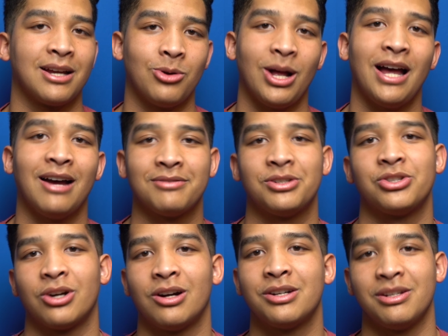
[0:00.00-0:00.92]
I will have to
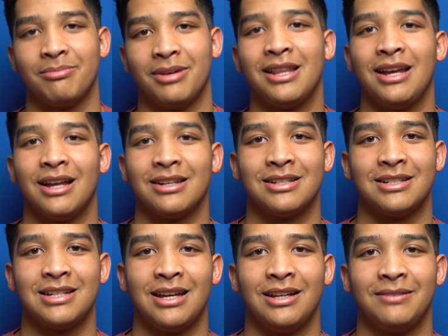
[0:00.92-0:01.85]
charge it by the end of the
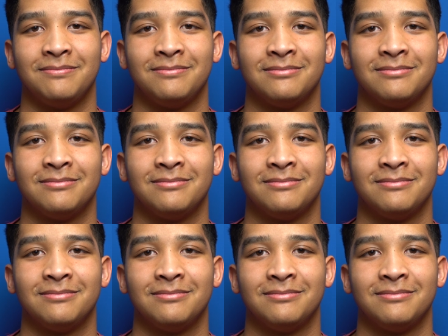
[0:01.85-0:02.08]
day.